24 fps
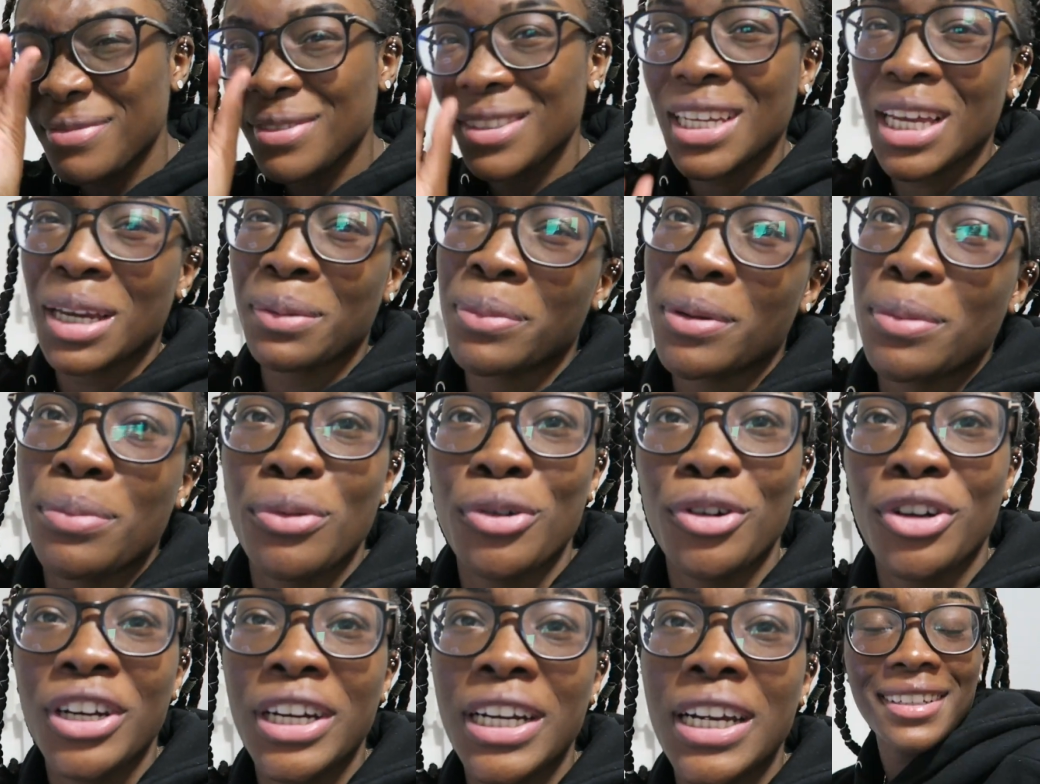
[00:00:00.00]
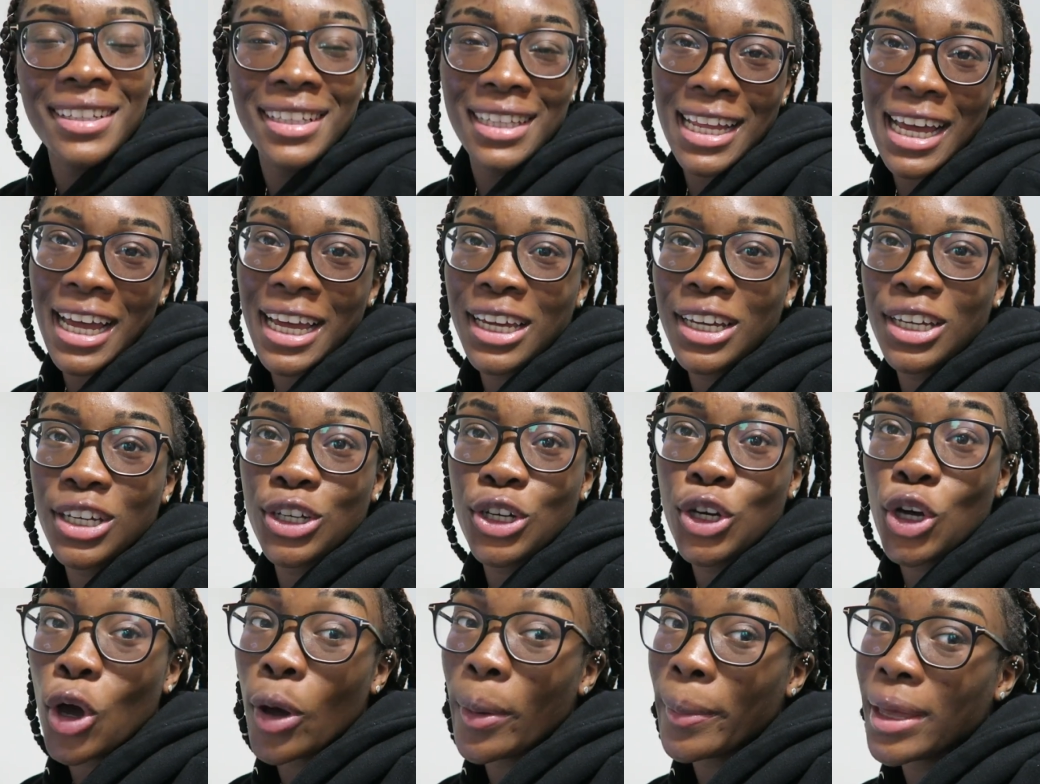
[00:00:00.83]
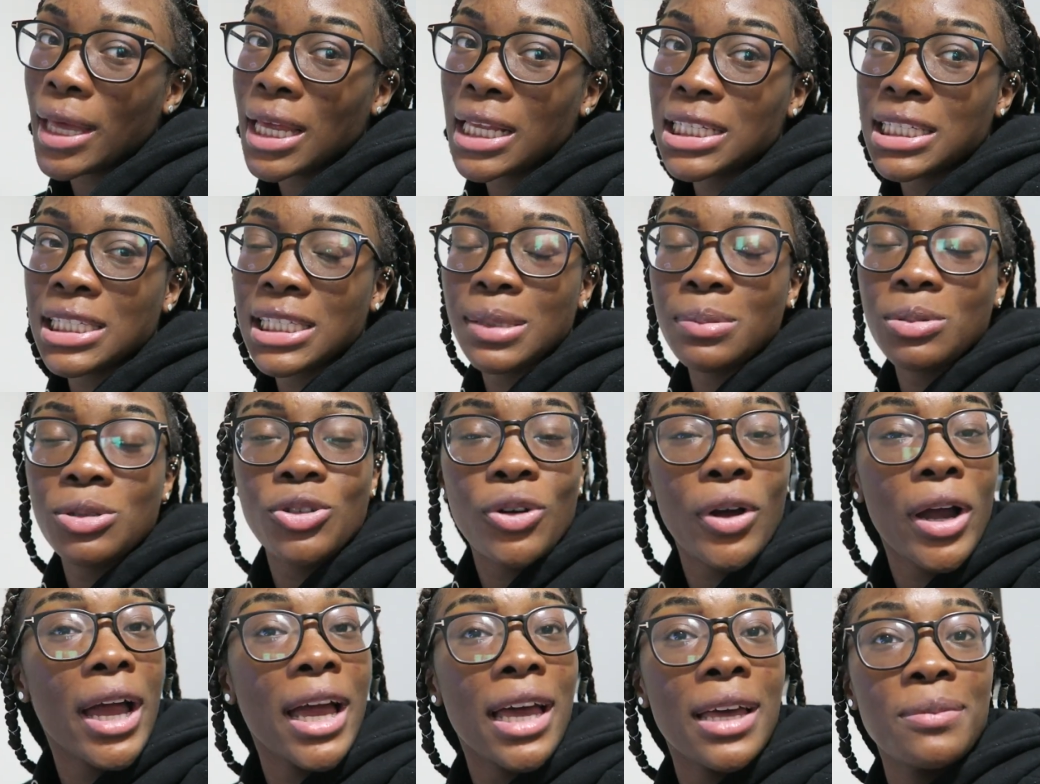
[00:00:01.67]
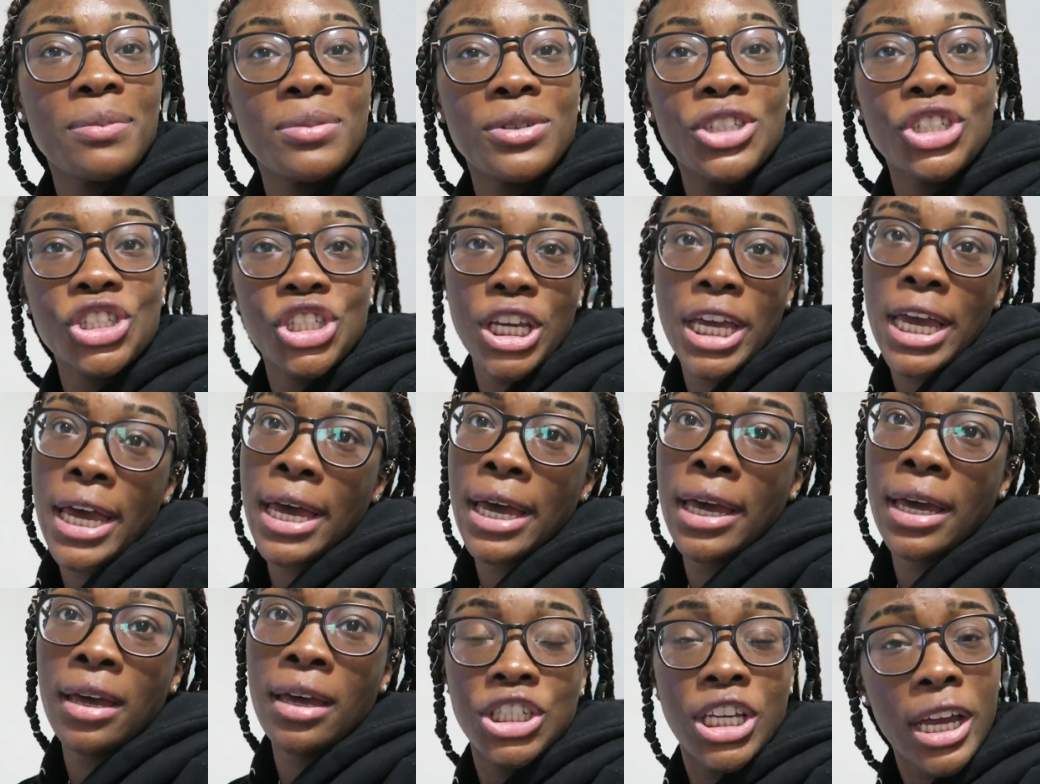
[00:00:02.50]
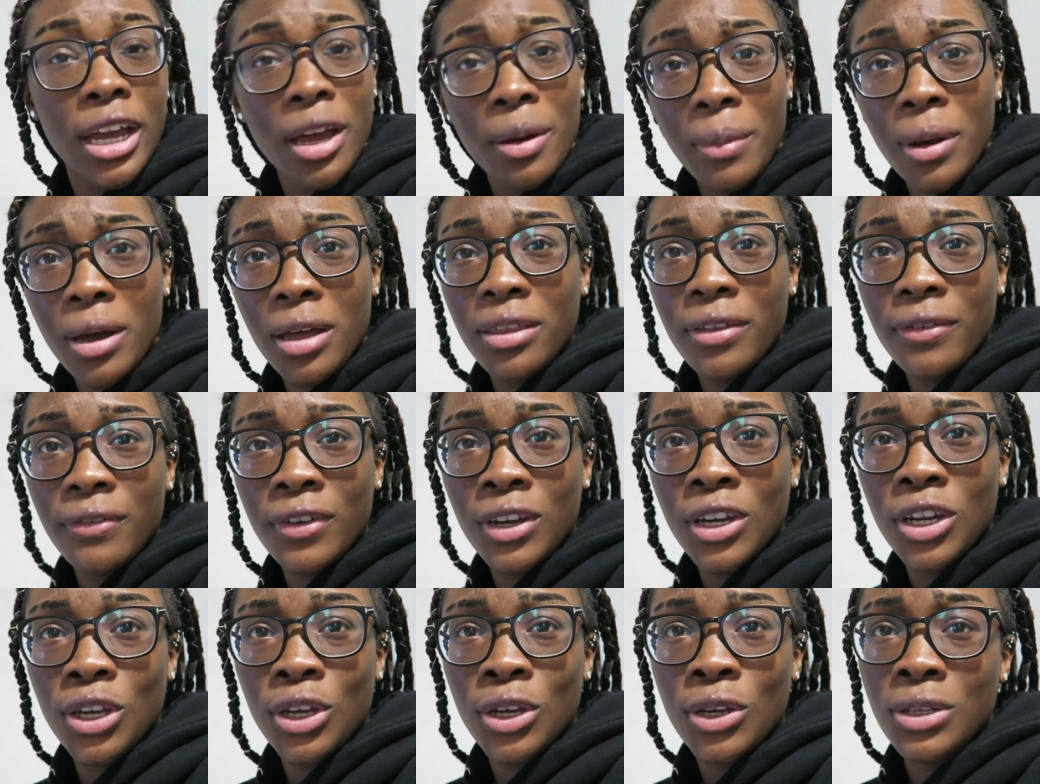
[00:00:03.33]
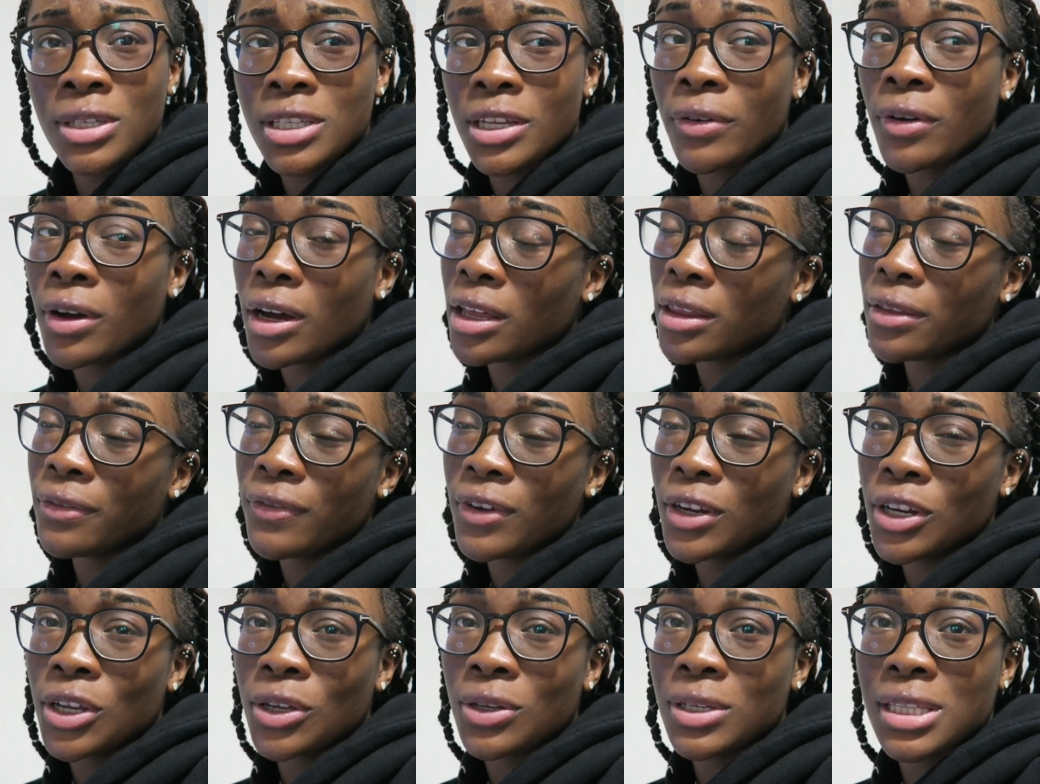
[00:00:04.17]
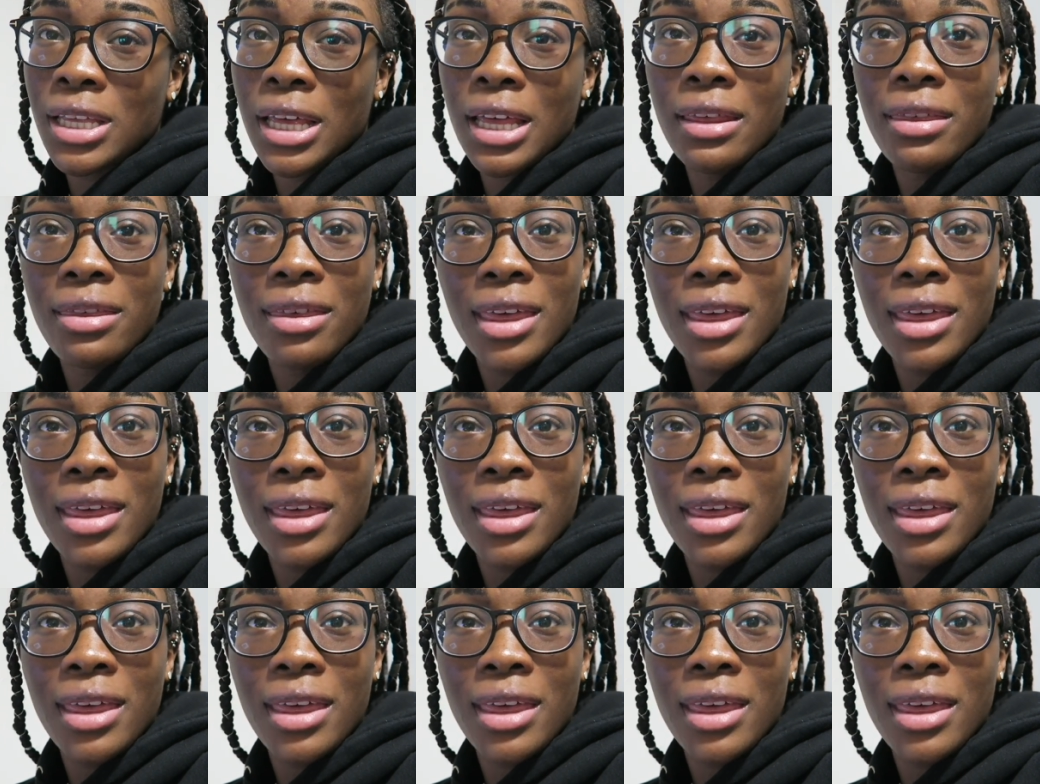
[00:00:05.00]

Had a bit boring. Like, comment, subscribe, share, check out my other videos. There are other videos that are